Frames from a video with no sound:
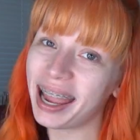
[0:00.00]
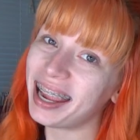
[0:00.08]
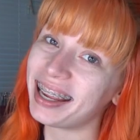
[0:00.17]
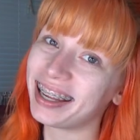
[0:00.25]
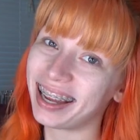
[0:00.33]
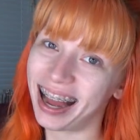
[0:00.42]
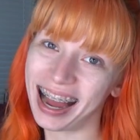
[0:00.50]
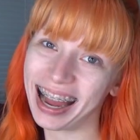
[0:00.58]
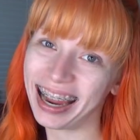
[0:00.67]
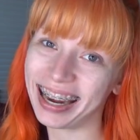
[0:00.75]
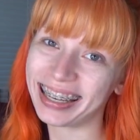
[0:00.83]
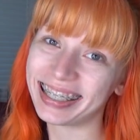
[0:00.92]
Hey
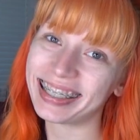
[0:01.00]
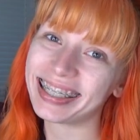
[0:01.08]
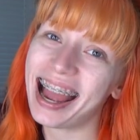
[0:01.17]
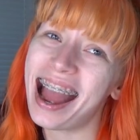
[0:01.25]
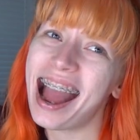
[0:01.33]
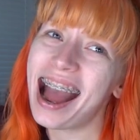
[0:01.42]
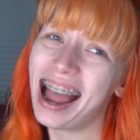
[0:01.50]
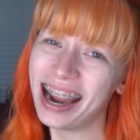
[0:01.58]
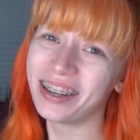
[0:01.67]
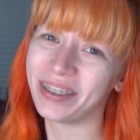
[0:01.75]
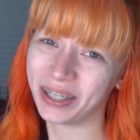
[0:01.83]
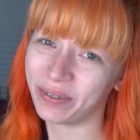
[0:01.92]
guys, I
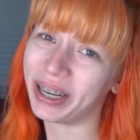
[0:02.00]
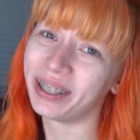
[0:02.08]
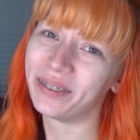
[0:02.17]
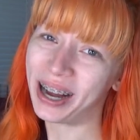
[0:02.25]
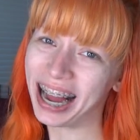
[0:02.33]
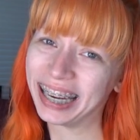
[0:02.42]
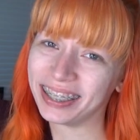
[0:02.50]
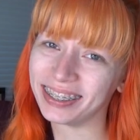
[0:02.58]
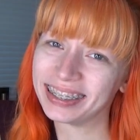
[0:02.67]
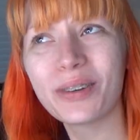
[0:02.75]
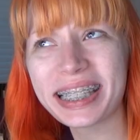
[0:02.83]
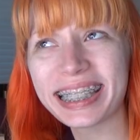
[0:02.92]
know it's been a
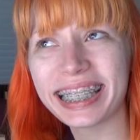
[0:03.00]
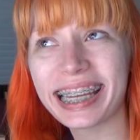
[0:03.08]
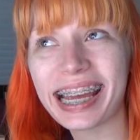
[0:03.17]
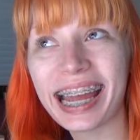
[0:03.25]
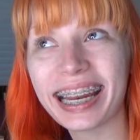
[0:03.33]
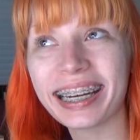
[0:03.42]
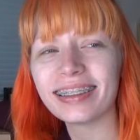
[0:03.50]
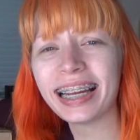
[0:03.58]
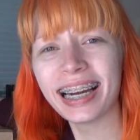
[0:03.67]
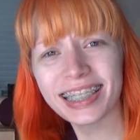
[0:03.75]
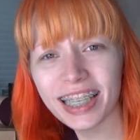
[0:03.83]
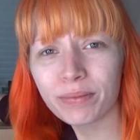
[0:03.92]
while. Once again,
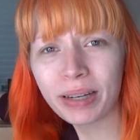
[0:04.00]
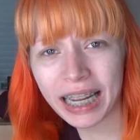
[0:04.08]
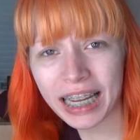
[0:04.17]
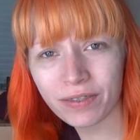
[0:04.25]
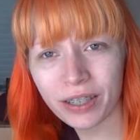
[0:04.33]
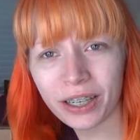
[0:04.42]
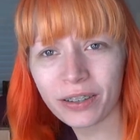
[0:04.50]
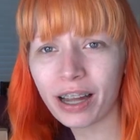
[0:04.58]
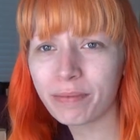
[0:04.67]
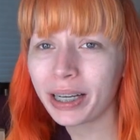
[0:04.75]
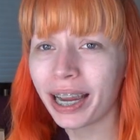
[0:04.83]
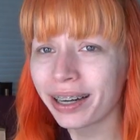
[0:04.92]
like I said in my last video,
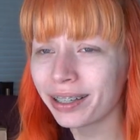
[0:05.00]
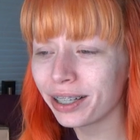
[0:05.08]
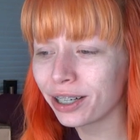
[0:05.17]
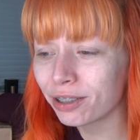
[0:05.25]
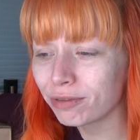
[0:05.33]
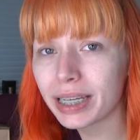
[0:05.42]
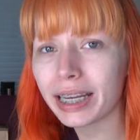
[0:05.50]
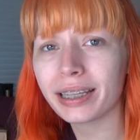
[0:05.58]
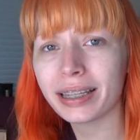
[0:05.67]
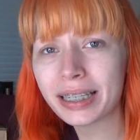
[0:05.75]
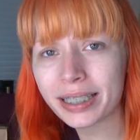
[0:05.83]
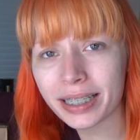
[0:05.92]
I've been kind of, you know, taking
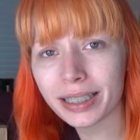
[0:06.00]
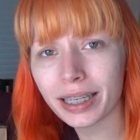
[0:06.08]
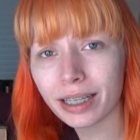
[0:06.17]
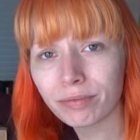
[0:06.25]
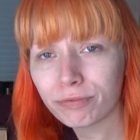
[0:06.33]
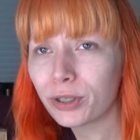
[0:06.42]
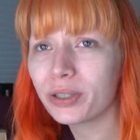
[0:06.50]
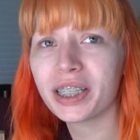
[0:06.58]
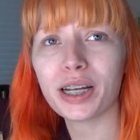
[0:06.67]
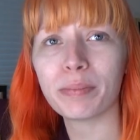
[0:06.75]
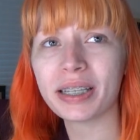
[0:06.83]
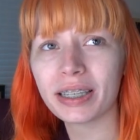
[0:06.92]
things easy,
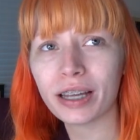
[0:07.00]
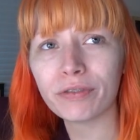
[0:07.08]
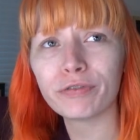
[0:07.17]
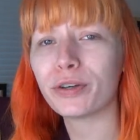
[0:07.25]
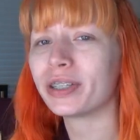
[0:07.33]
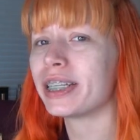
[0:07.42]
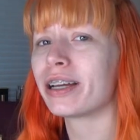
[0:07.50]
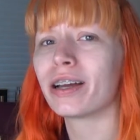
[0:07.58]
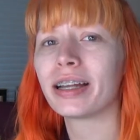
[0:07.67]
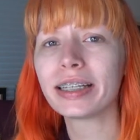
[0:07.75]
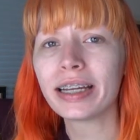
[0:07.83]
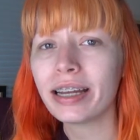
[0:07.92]
focusing on myself, focusing
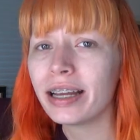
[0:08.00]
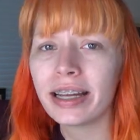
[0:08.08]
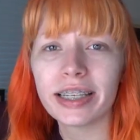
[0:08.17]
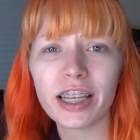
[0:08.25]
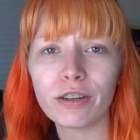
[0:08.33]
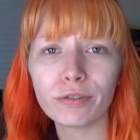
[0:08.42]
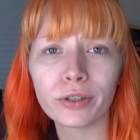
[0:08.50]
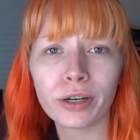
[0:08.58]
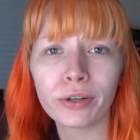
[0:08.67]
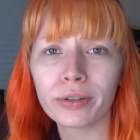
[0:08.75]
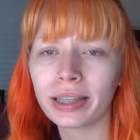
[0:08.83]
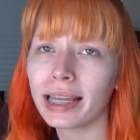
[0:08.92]
on
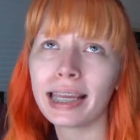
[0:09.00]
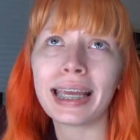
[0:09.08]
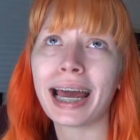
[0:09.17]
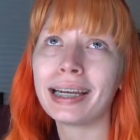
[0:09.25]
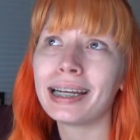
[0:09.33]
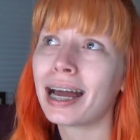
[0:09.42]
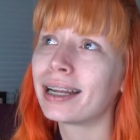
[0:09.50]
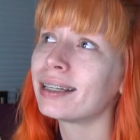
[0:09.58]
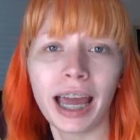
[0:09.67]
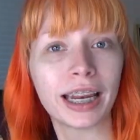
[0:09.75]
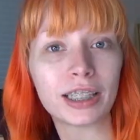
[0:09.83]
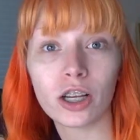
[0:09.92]
self-growth, yada yada.
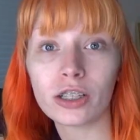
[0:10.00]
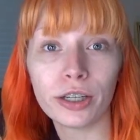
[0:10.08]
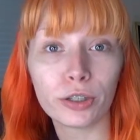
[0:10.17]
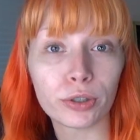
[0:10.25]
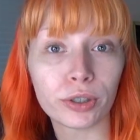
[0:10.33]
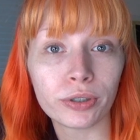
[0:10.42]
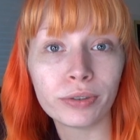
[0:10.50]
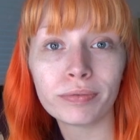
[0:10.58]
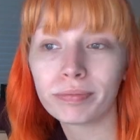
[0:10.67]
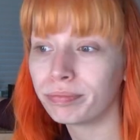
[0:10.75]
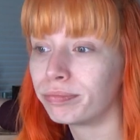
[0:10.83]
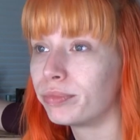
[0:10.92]
Yeah, that's all still true,
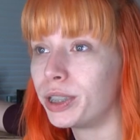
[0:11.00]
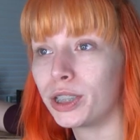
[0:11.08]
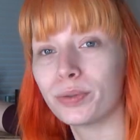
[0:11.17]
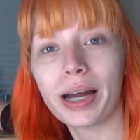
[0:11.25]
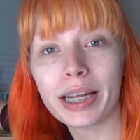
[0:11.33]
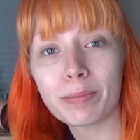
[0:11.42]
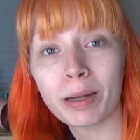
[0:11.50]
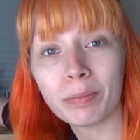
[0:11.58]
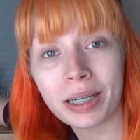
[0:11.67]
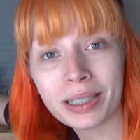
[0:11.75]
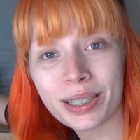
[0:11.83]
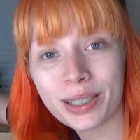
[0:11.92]
which is why it's been a
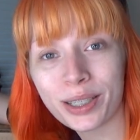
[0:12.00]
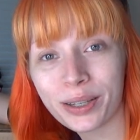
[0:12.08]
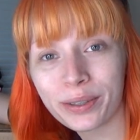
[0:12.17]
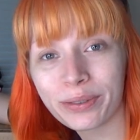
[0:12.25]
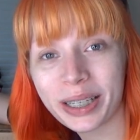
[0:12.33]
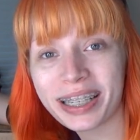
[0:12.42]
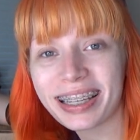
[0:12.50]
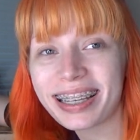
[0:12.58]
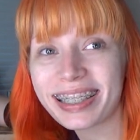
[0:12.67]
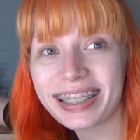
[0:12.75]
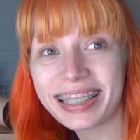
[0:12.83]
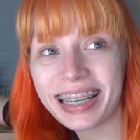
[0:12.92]
minute since you've
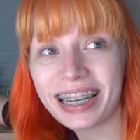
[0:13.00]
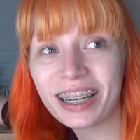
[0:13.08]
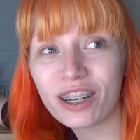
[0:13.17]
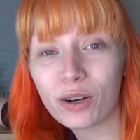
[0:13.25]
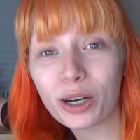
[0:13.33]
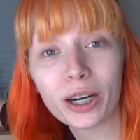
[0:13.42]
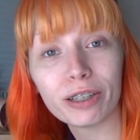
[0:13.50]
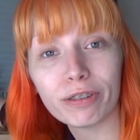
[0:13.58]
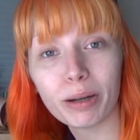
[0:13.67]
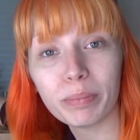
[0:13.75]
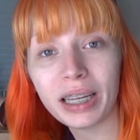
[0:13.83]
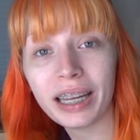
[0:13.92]
seen or heard
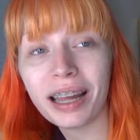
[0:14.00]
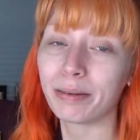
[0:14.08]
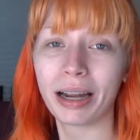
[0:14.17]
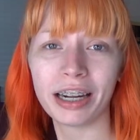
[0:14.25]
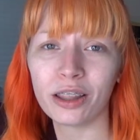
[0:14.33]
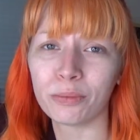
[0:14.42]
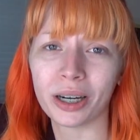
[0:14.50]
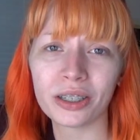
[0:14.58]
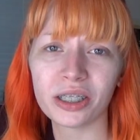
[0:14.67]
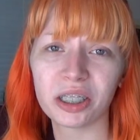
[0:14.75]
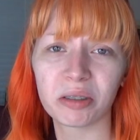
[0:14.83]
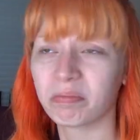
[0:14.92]
from me. I'm kind of the
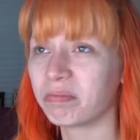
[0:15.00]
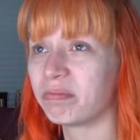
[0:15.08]
worst.